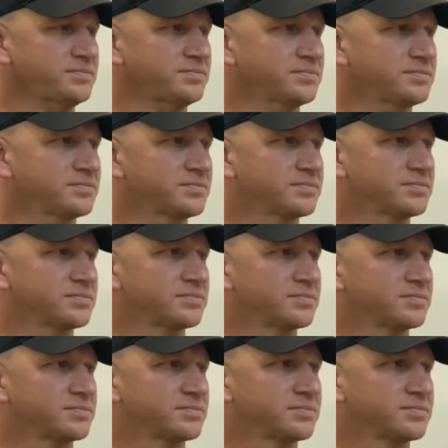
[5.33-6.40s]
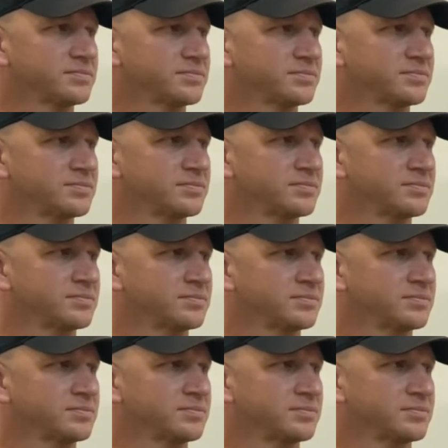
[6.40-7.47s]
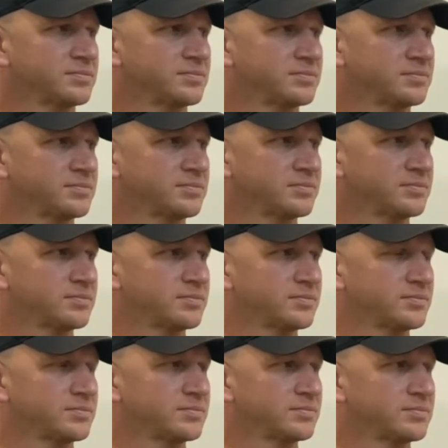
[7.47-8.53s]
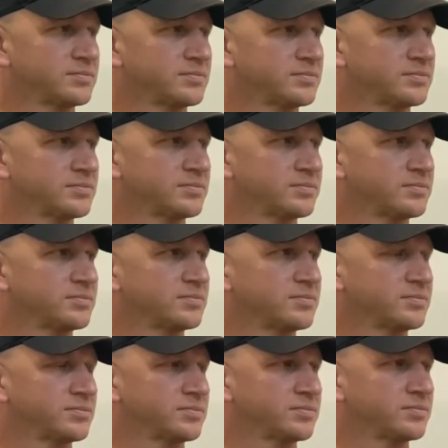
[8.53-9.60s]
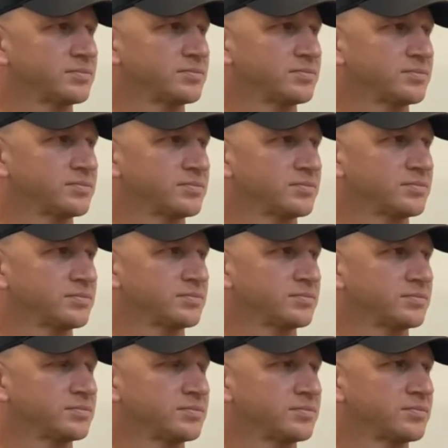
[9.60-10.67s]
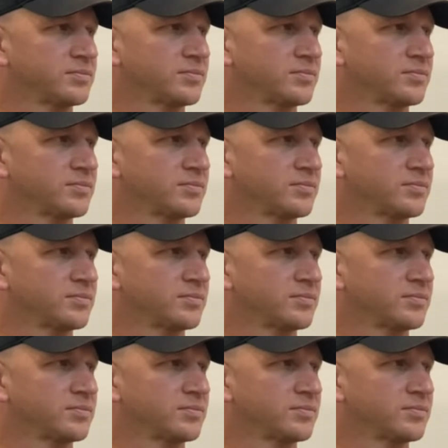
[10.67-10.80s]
No words are spoken by the person on screen.